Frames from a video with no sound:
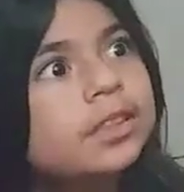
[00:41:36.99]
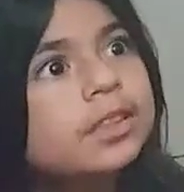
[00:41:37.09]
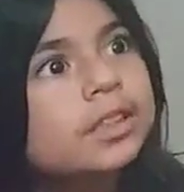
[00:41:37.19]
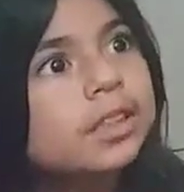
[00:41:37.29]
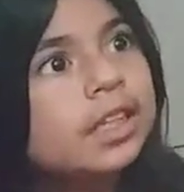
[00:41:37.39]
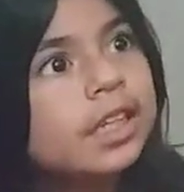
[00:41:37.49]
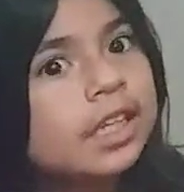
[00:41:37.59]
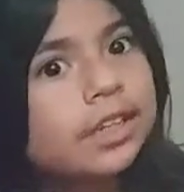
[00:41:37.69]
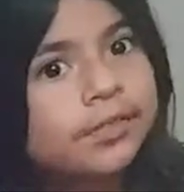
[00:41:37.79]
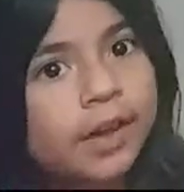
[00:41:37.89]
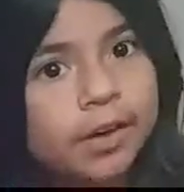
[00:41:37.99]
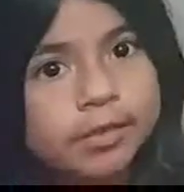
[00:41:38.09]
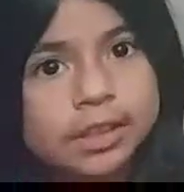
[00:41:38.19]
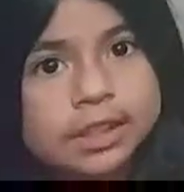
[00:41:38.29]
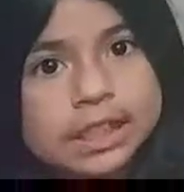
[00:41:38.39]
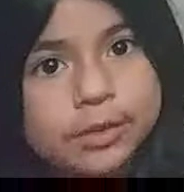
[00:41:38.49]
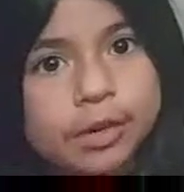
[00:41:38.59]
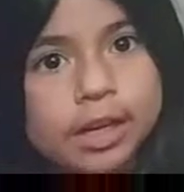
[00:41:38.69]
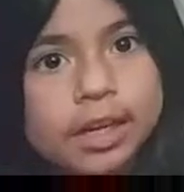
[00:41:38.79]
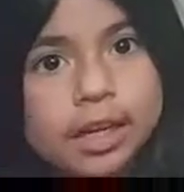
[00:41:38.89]
really? He found a
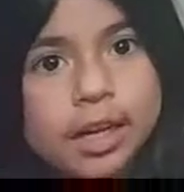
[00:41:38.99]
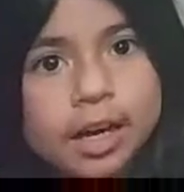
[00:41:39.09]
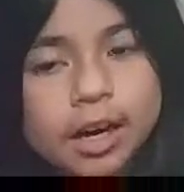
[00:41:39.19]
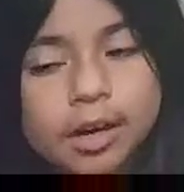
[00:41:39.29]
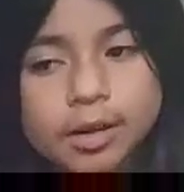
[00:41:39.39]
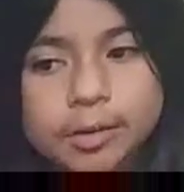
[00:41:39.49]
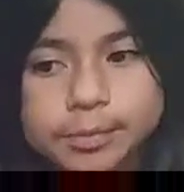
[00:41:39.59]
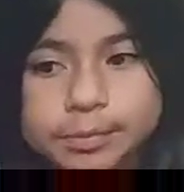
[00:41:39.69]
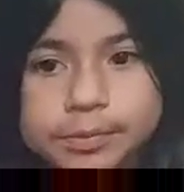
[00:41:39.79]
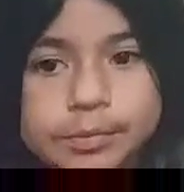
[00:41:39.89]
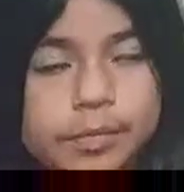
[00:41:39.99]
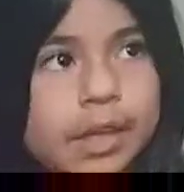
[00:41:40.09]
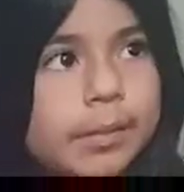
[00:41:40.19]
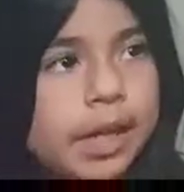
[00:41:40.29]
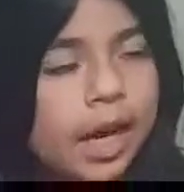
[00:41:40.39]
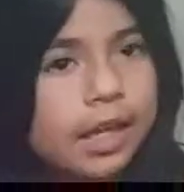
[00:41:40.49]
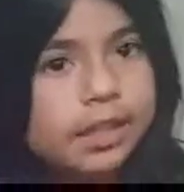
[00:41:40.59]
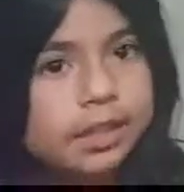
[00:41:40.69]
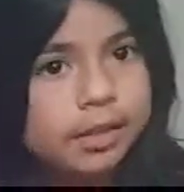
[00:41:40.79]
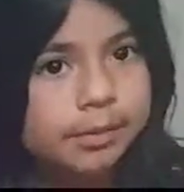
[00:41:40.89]
secret um
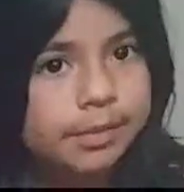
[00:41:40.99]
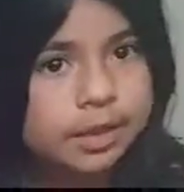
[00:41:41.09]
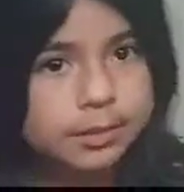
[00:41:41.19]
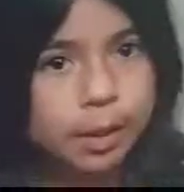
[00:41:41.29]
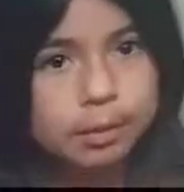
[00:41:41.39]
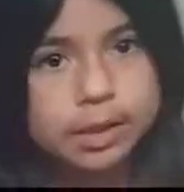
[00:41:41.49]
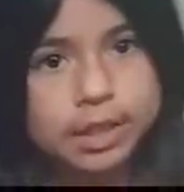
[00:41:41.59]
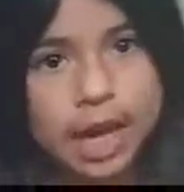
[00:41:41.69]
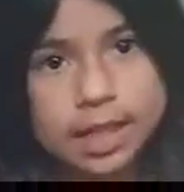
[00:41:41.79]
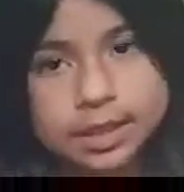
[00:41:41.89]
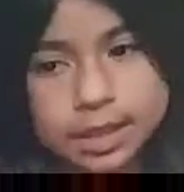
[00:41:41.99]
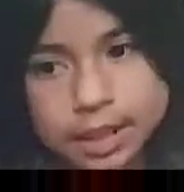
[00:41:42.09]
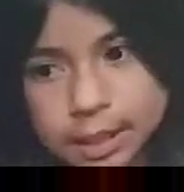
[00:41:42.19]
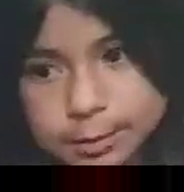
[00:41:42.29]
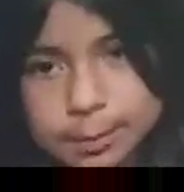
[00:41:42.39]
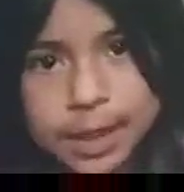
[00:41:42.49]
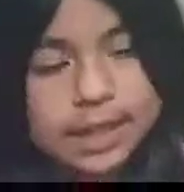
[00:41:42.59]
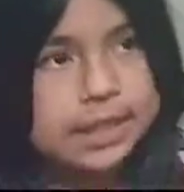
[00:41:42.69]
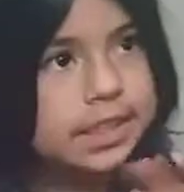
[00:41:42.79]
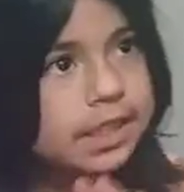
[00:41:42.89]
behind um his mom and dad's and him
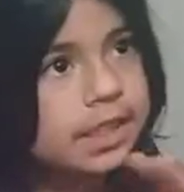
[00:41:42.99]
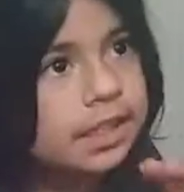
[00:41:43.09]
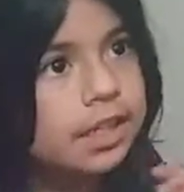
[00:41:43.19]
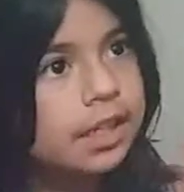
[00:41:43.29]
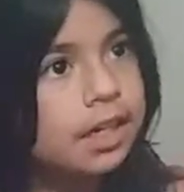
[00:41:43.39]
painting. Mm-hmm.